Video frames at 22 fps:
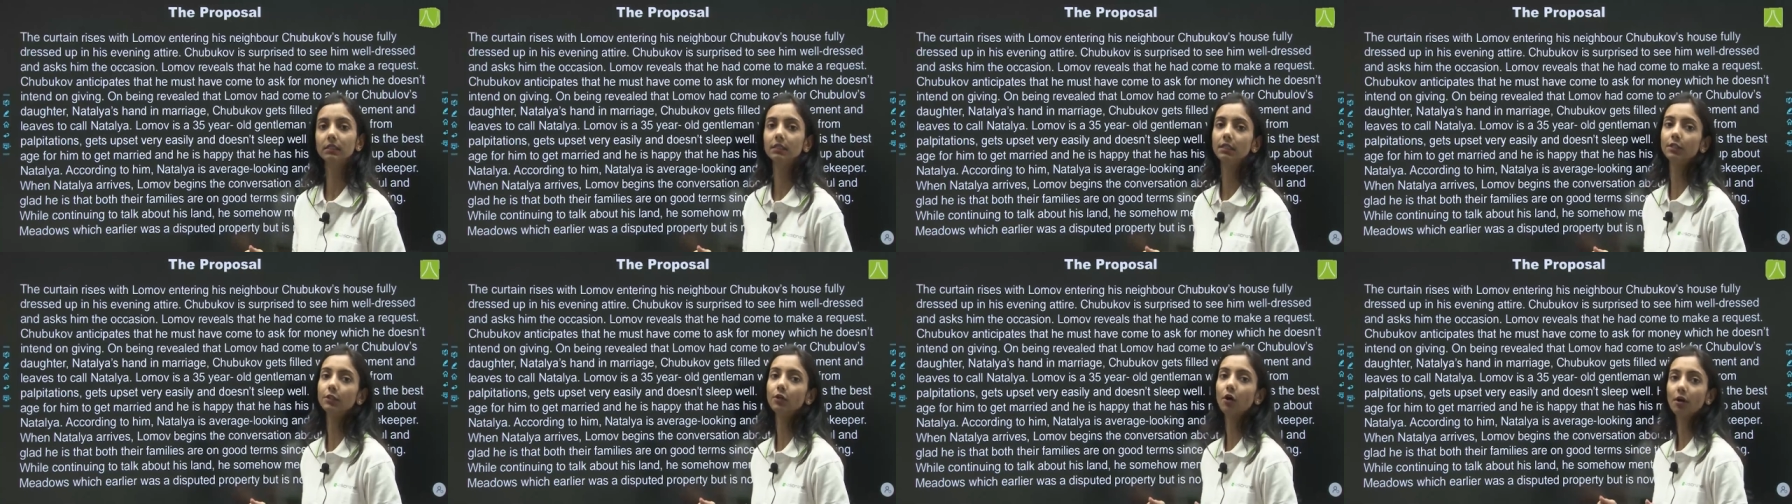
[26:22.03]

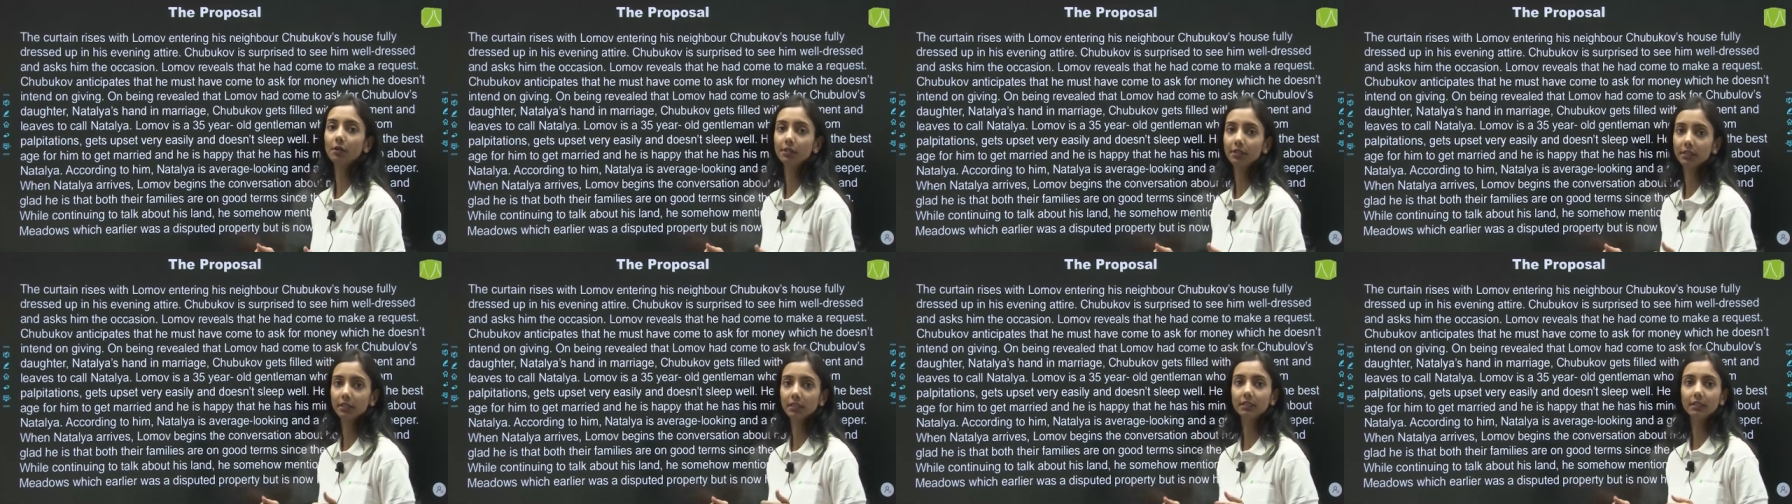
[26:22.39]
the
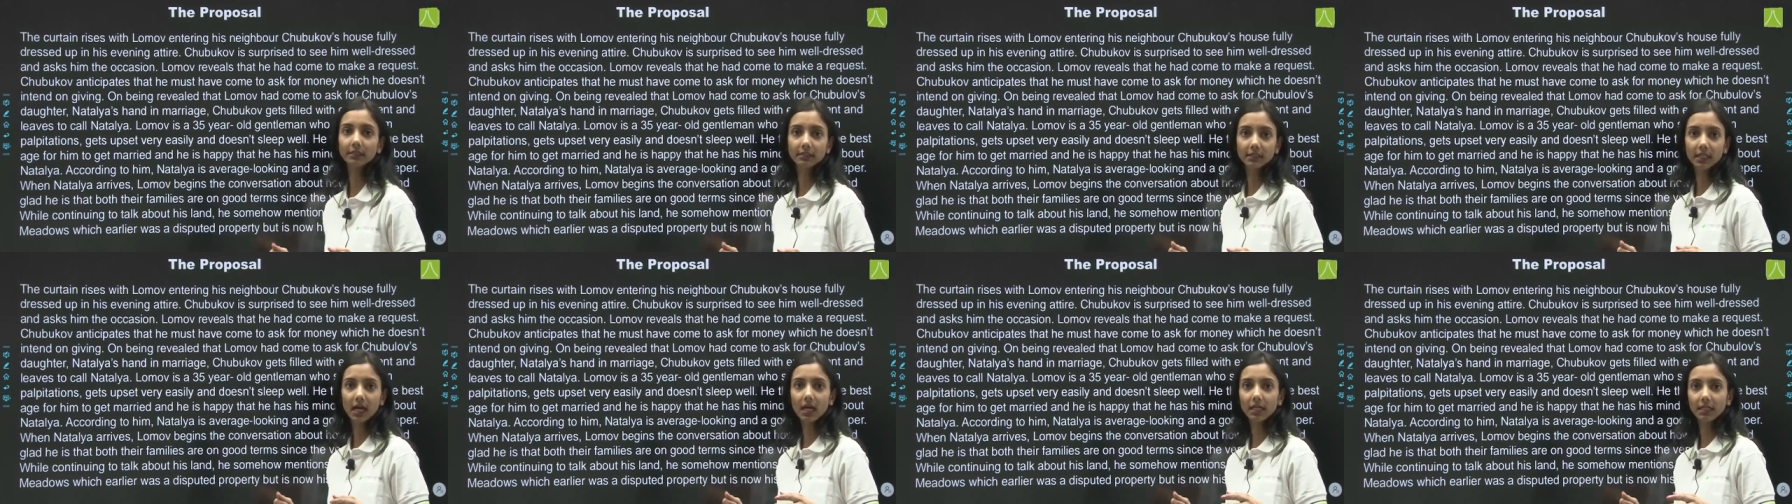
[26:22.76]
daughter
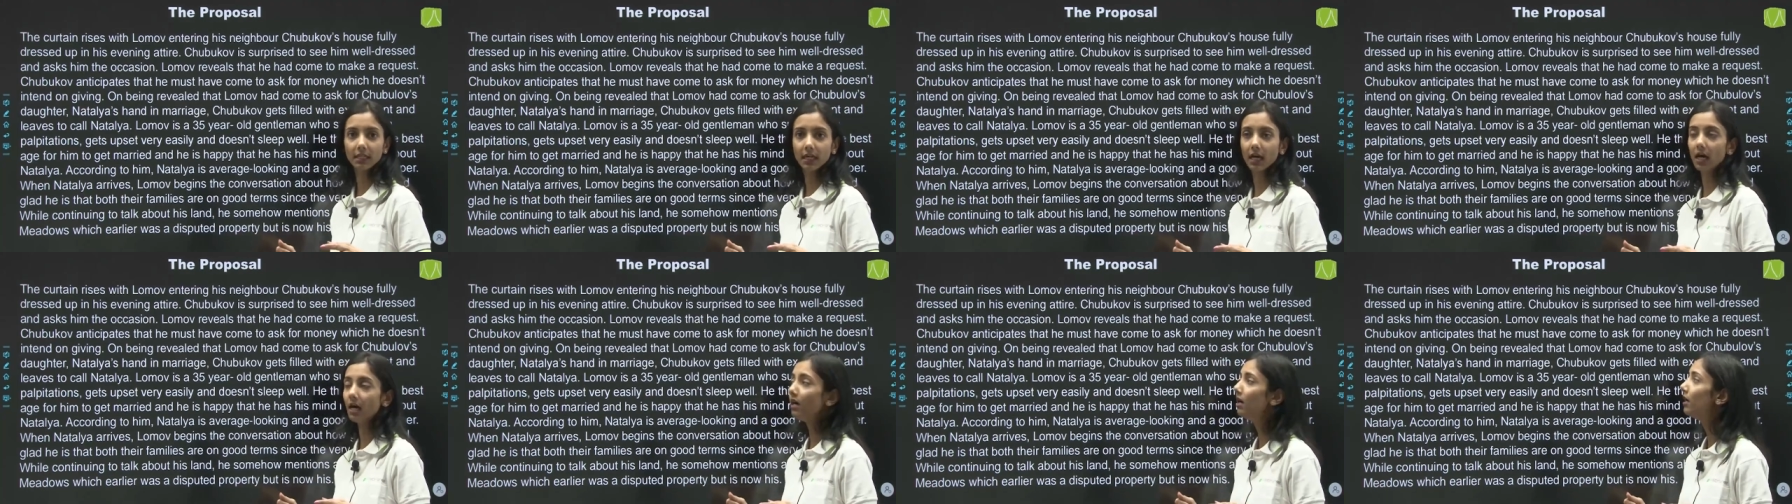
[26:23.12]

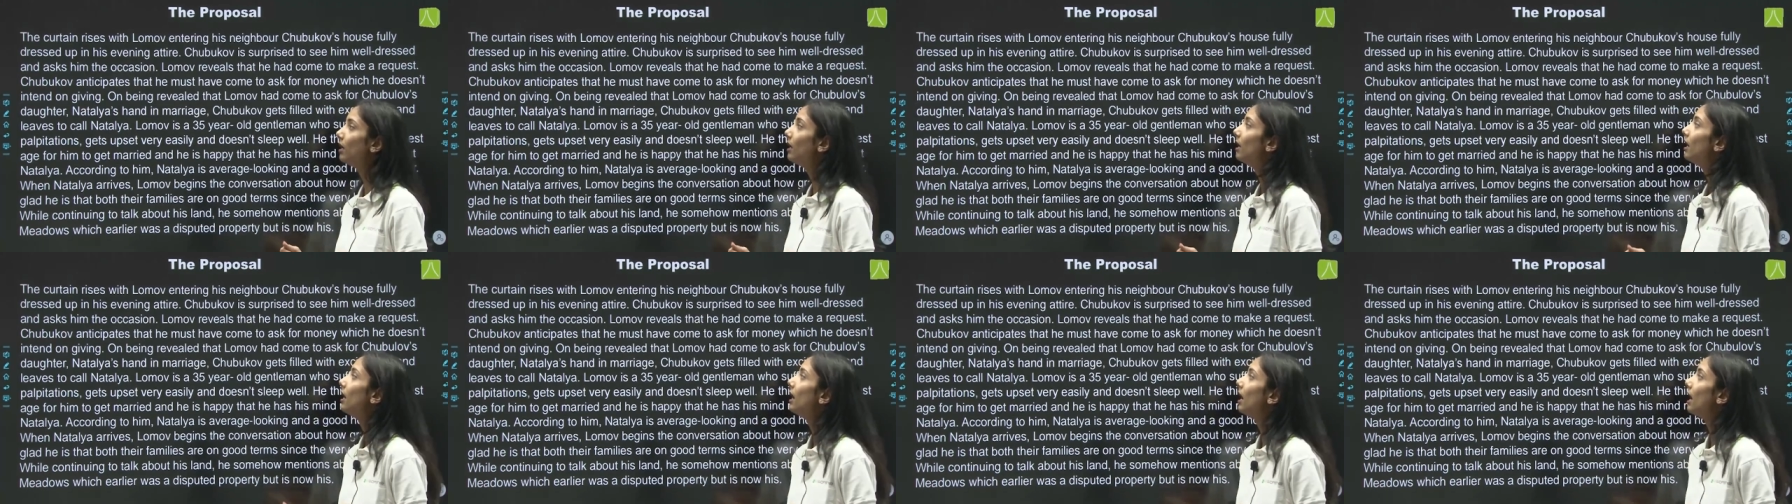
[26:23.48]
Natalia.
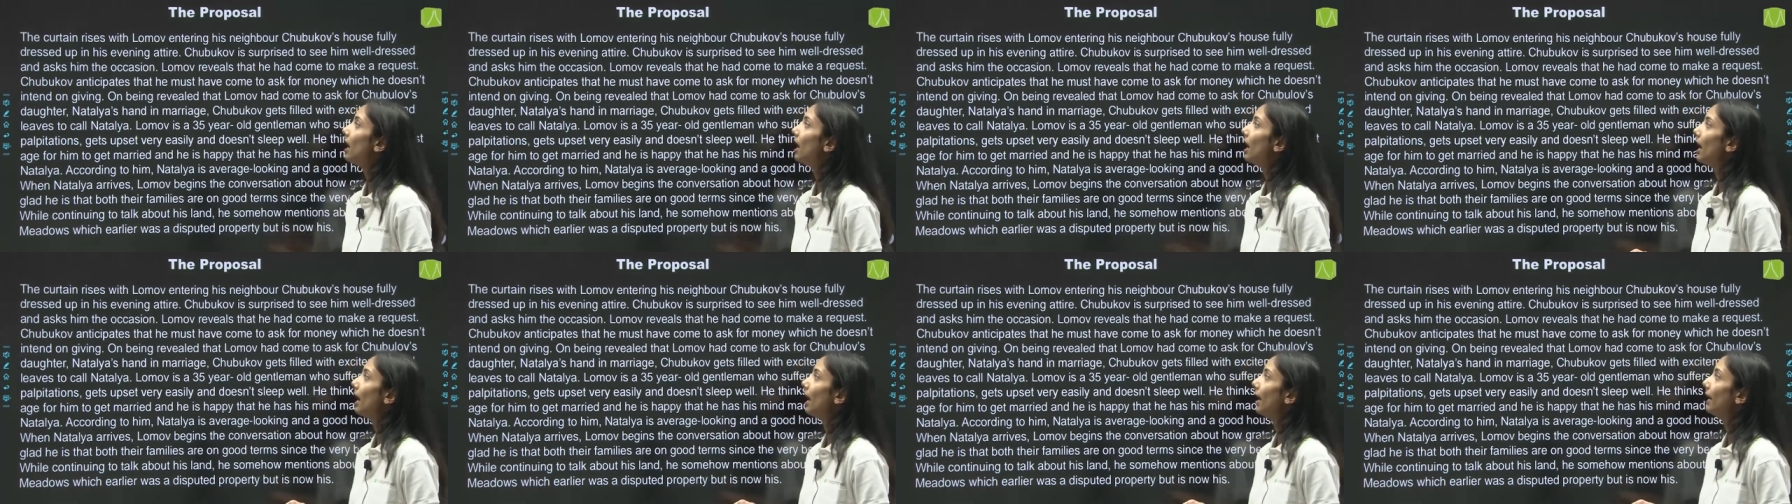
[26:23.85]

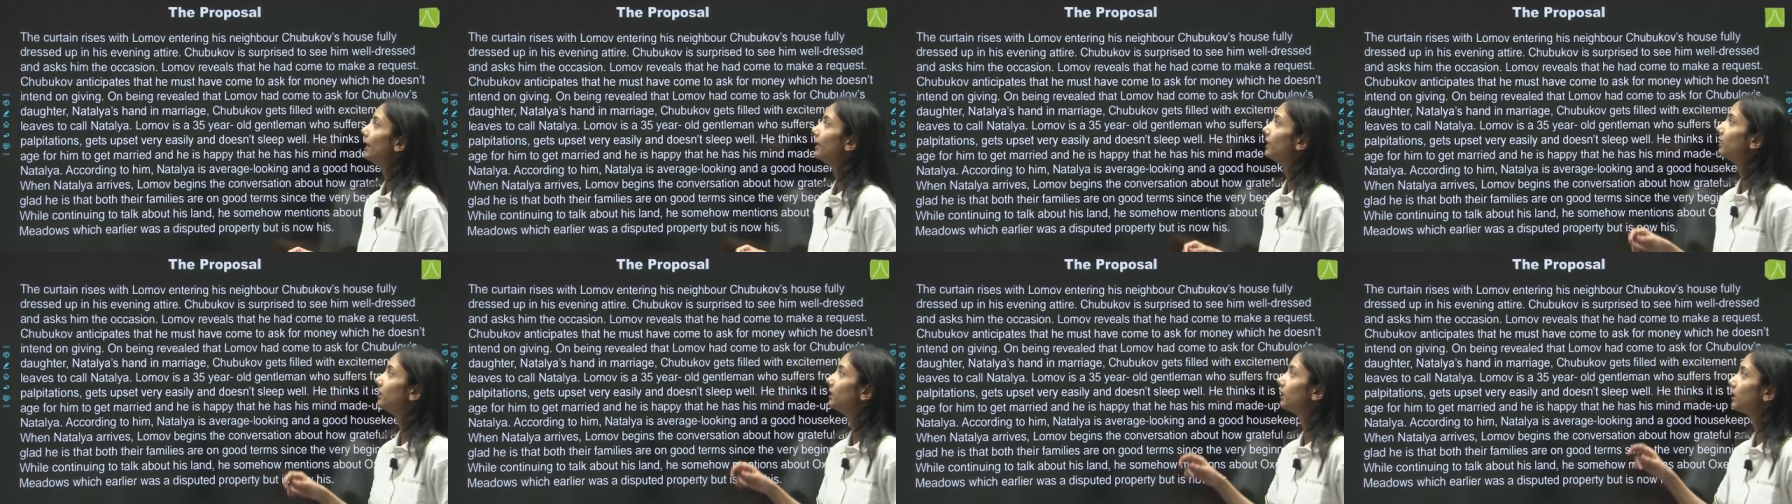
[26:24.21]

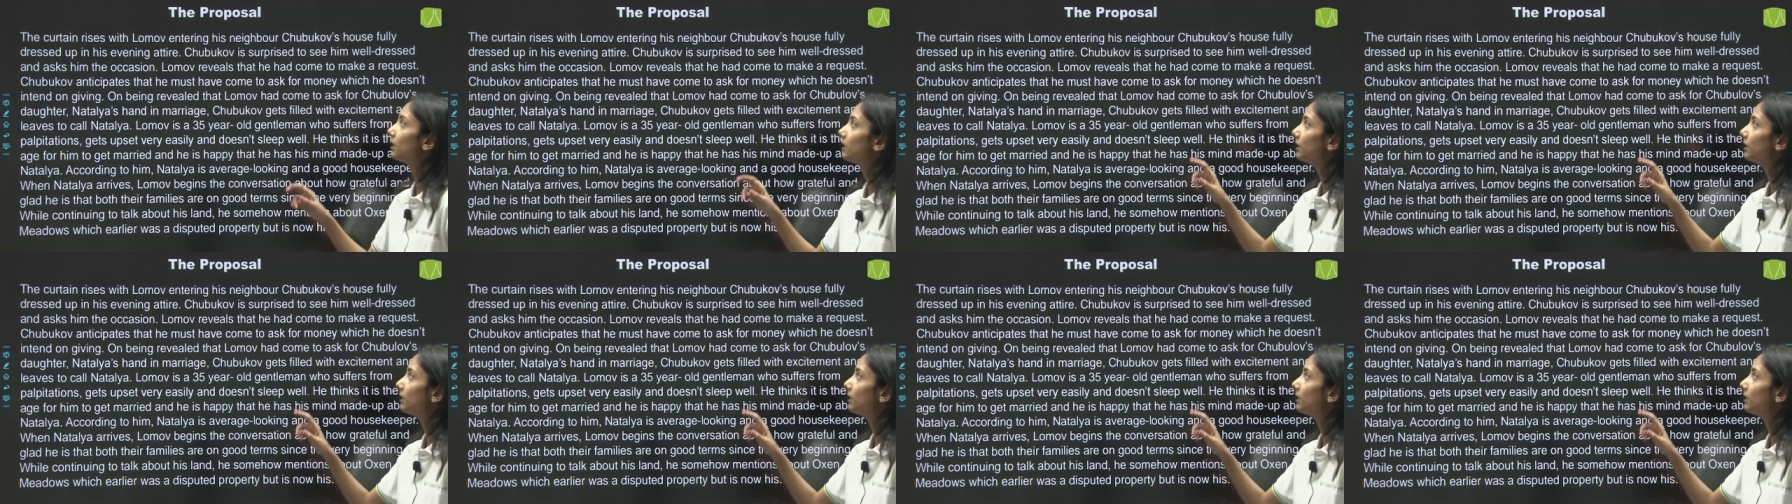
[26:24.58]
And the